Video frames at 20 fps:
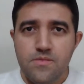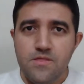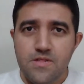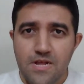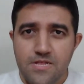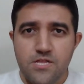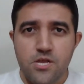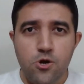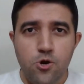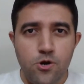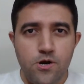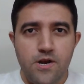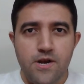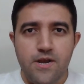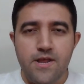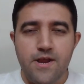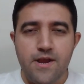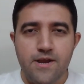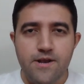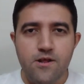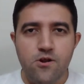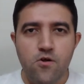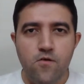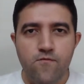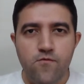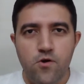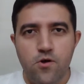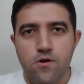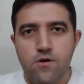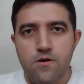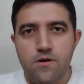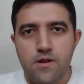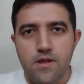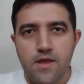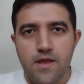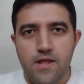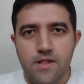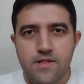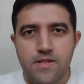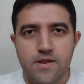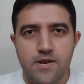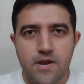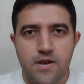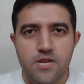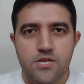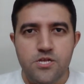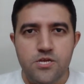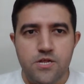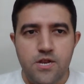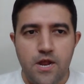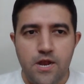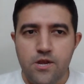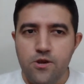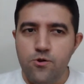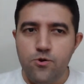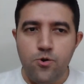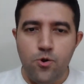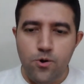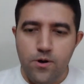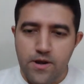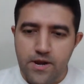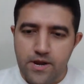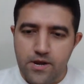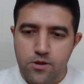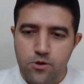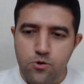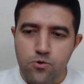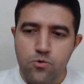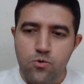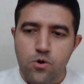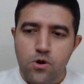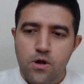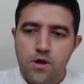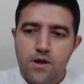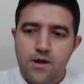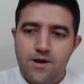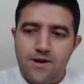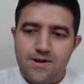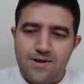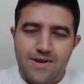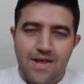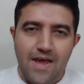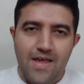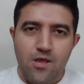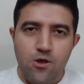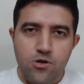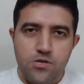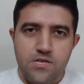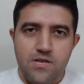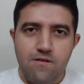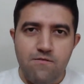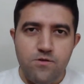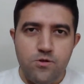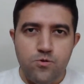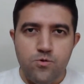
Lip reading: That's a good indicator of your health and energy, right? You don't need to tie yourselves